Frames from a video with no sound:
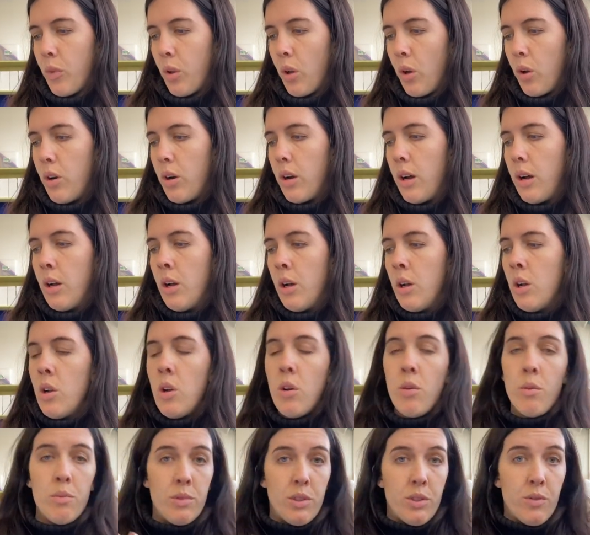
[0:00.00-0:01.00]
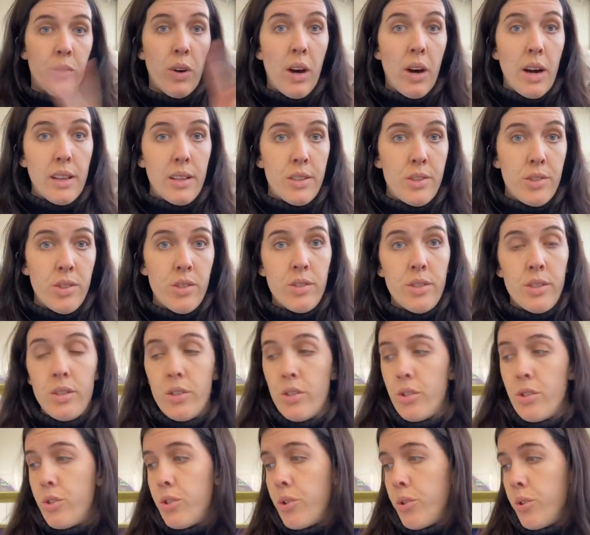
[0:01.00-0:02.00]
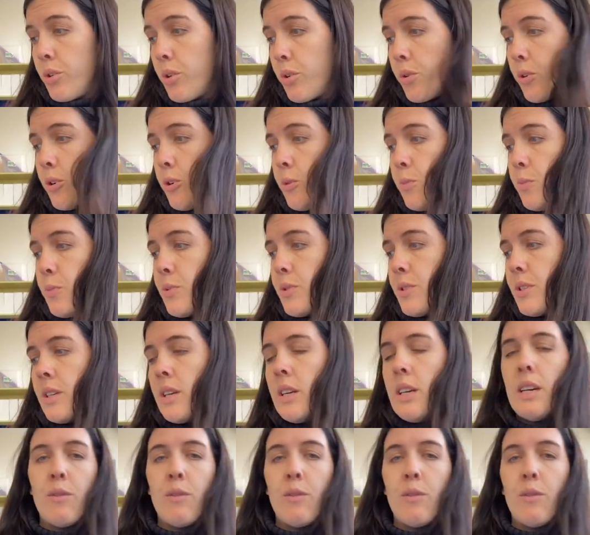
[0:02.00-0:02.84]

Alright, divide the students into 2 groups.